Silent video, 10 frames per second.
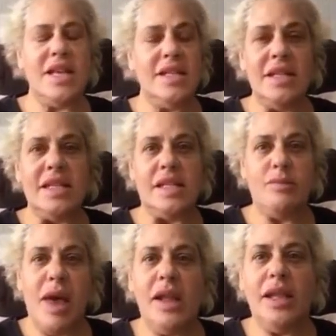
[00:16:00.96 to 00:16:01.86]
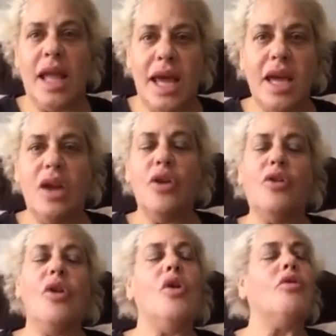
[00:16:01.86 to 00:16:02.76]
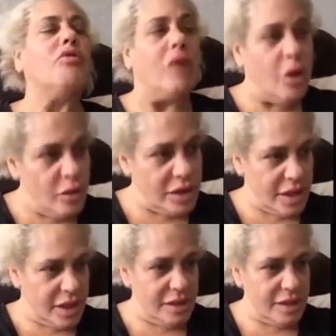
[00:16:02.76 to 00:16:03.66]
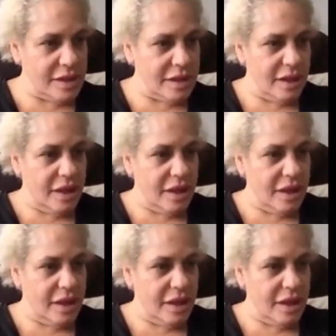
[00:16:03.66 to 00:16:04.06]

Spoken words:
doesn't smell like roses.